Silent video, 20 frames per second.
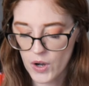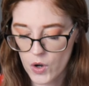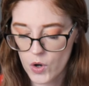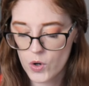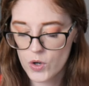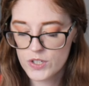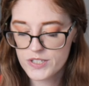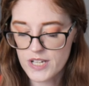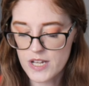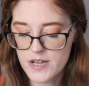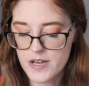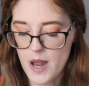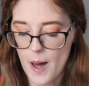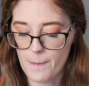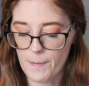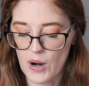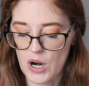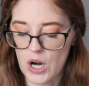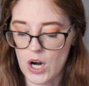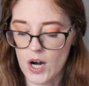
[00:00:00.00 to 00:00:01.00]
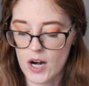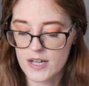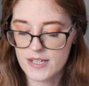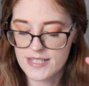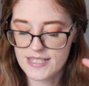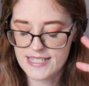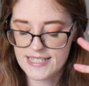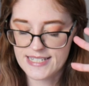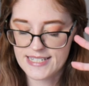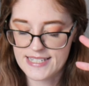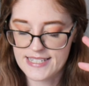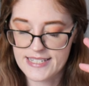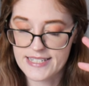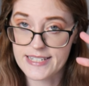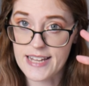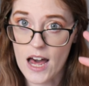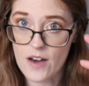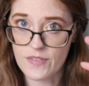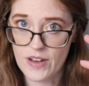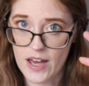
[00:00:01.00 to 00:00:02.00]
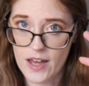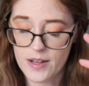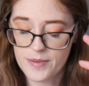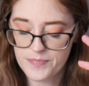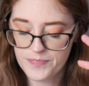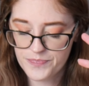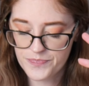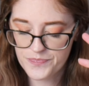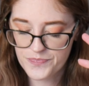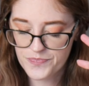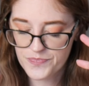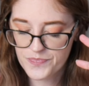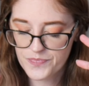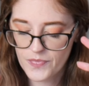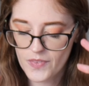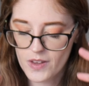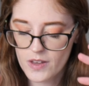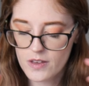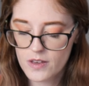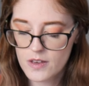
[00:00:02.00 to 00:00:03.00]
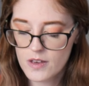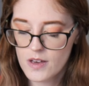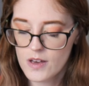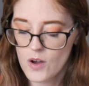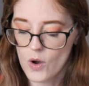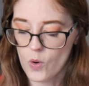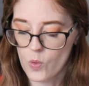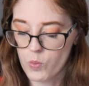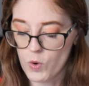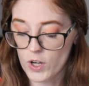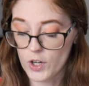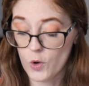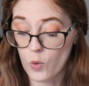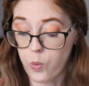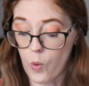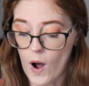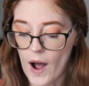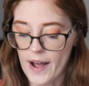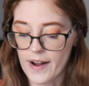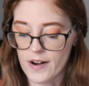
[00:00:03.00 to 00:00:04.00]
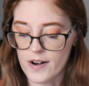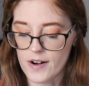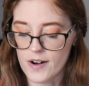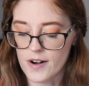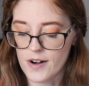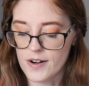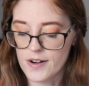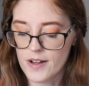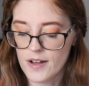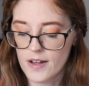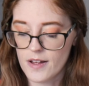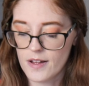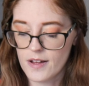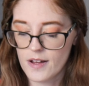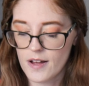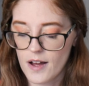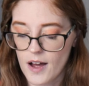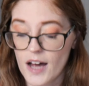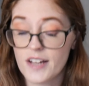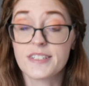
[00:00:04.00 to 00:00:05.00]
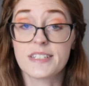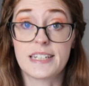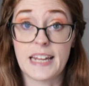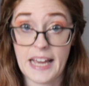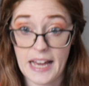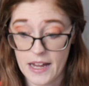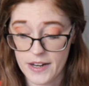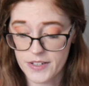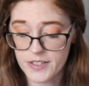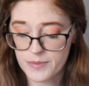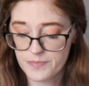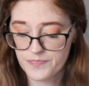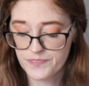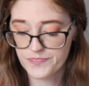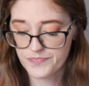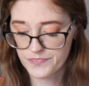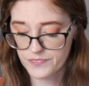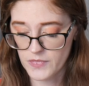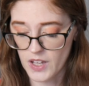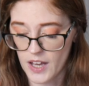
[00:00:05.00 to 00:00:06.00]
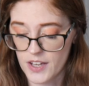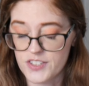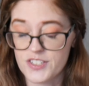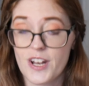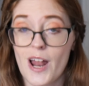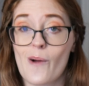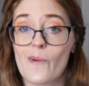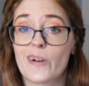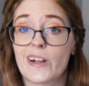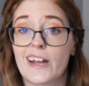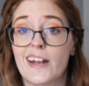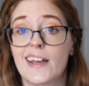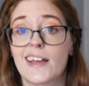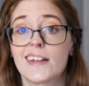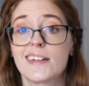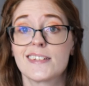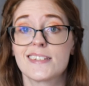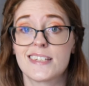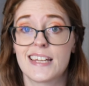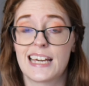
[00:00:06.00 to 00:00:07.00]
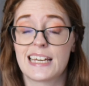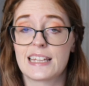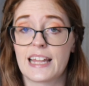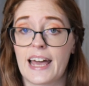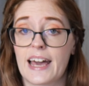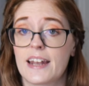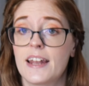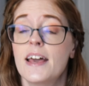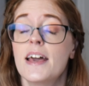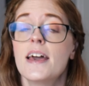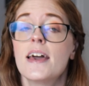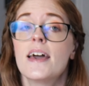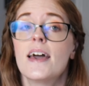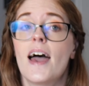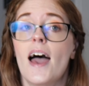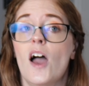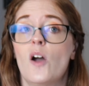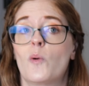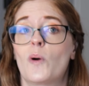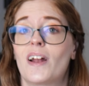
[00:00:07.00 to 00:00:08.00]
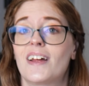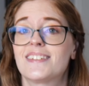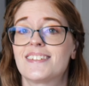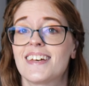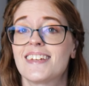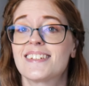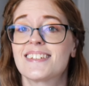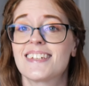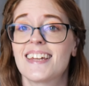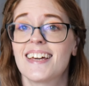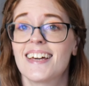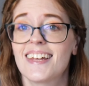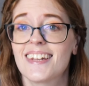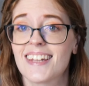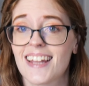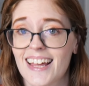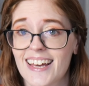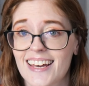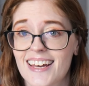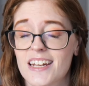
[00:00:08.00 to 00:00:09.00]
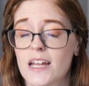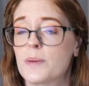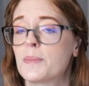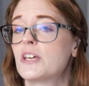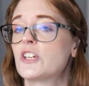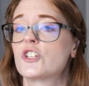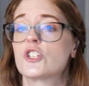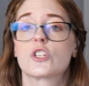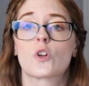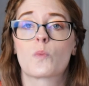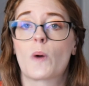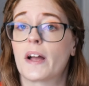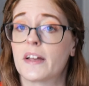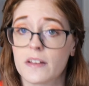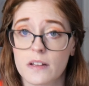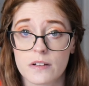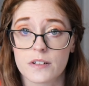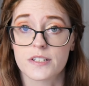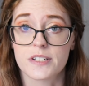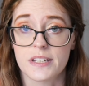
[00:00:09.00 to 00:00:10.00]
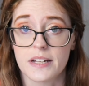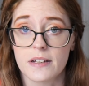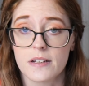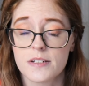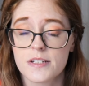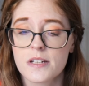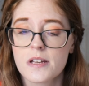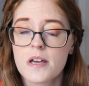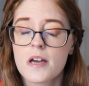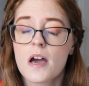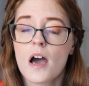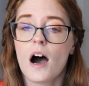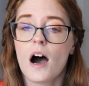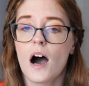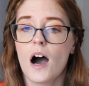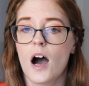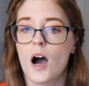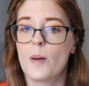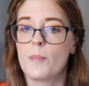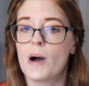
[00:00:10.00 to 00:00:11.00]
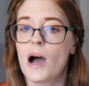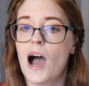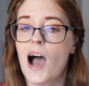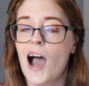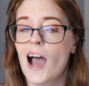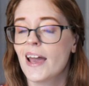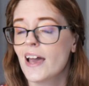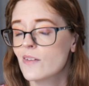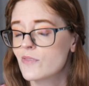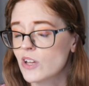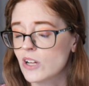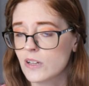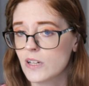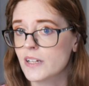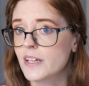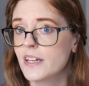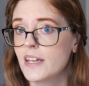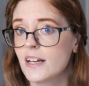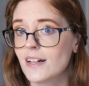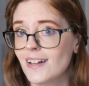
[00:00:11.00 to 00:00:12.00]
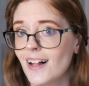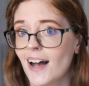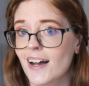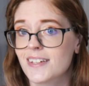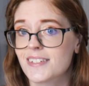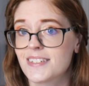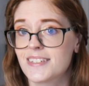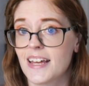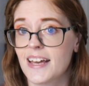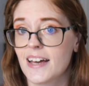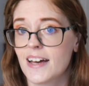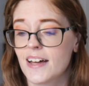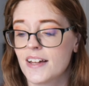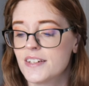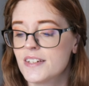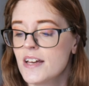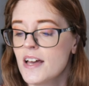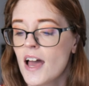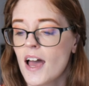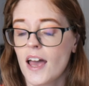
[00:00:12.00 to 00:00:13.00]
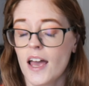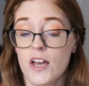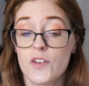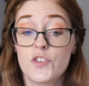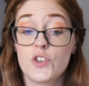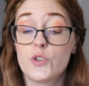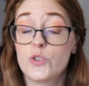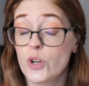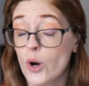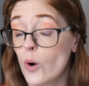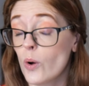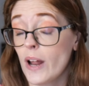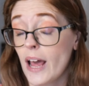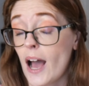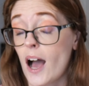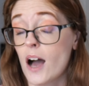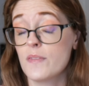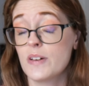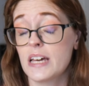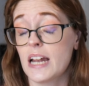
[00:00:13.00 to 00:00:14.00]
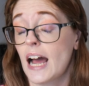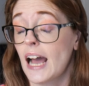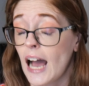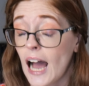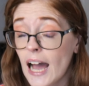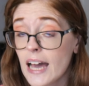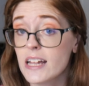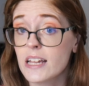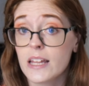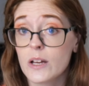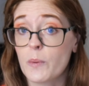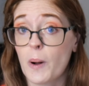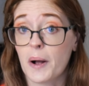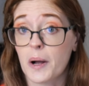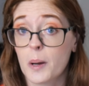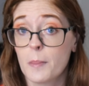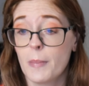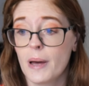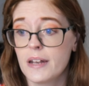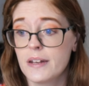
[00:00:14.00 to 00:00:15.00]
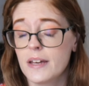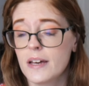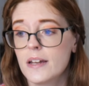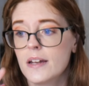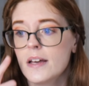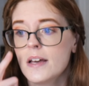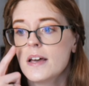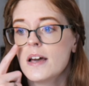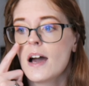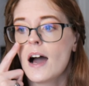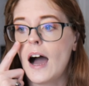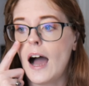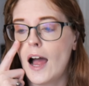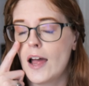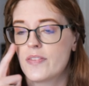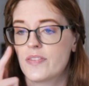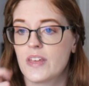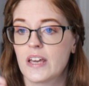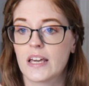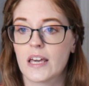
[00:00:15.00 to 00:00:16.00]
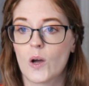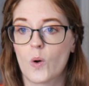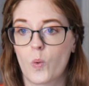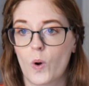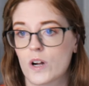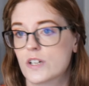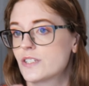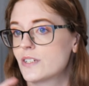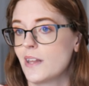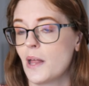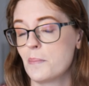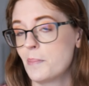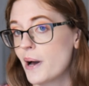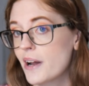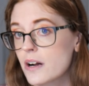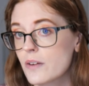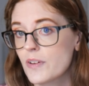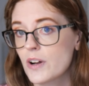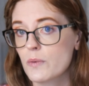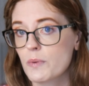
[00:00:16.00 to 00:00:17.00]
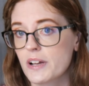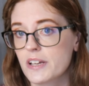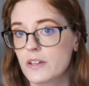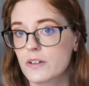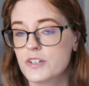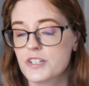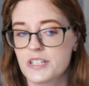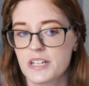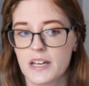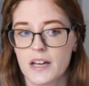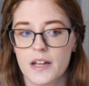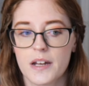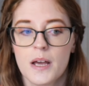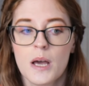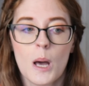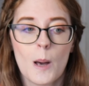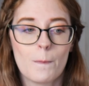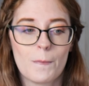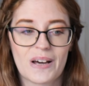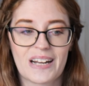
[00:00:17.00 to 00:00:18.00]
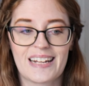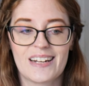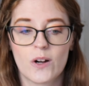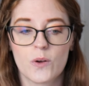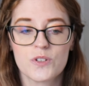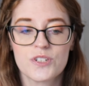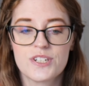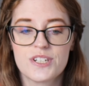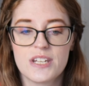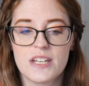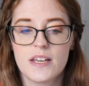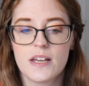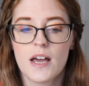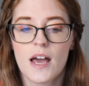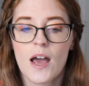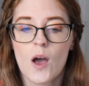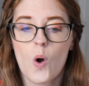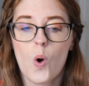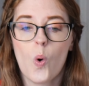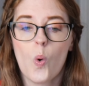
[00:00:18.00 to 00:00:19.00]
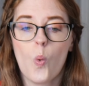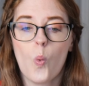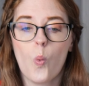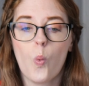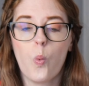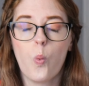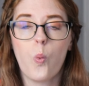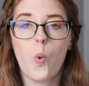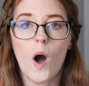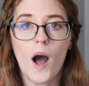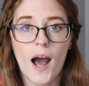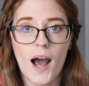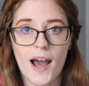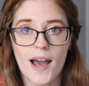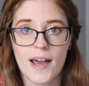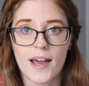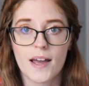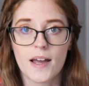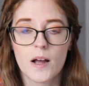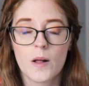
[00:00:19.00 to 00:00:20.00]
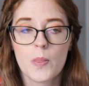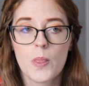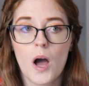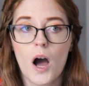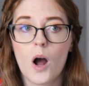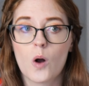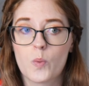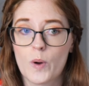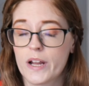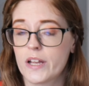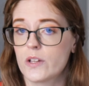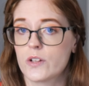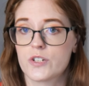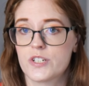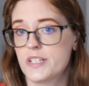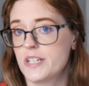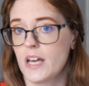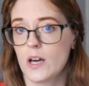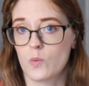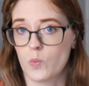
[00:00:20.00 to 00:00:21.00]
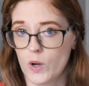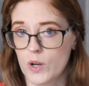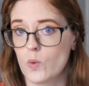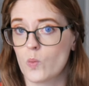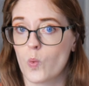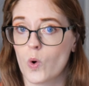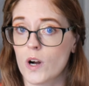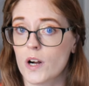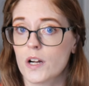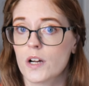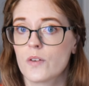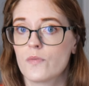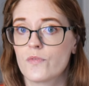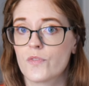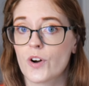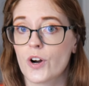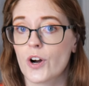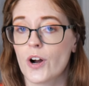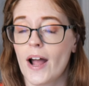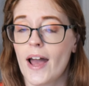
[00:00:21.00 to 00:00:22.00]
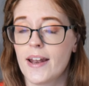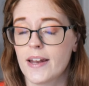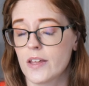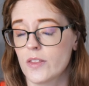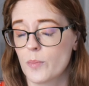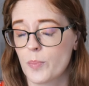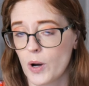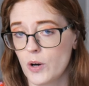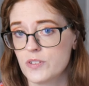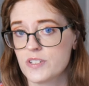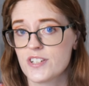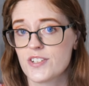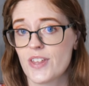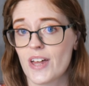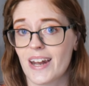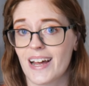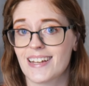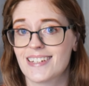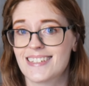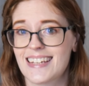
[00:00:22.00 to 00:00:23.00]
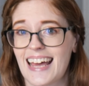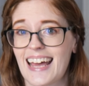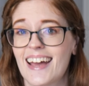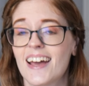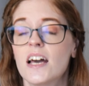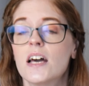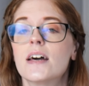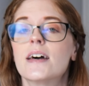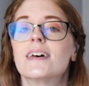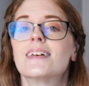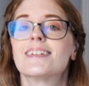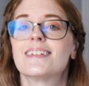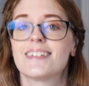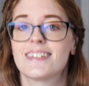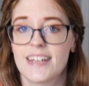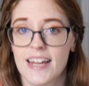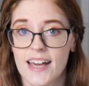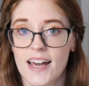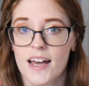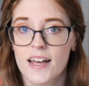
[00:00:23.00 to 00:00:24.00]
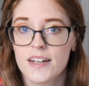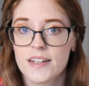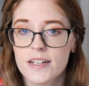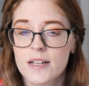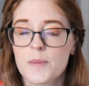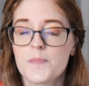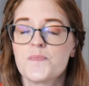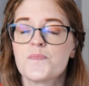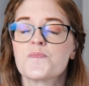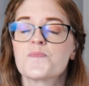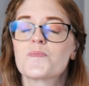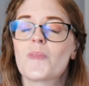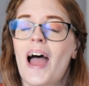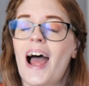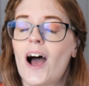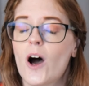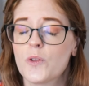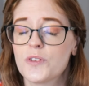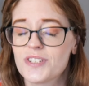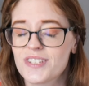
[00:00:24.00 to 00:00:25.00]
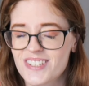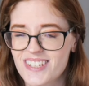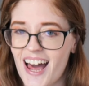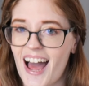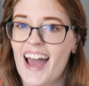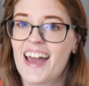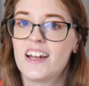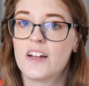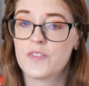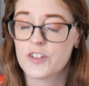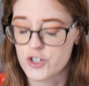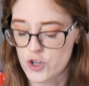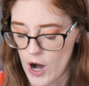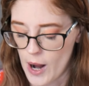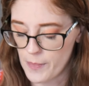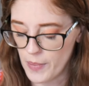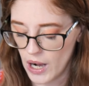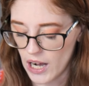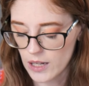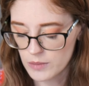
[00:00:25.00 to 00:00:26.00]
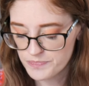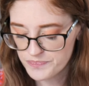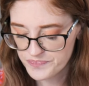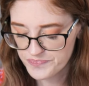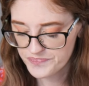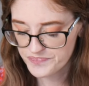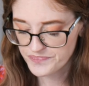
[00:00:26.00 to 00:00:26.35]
Pose number 7 required a stand. Okay, so now we're getting into stand land. And when I say stand land, I mean just a regular stand. I have the clickety-clack stand. If you don't have it, I highly recommend it. I think it works a lot better than a regular stand, but I don't see why a regular stand wouldn't work for any of the poses that I say stand outside of the tripod.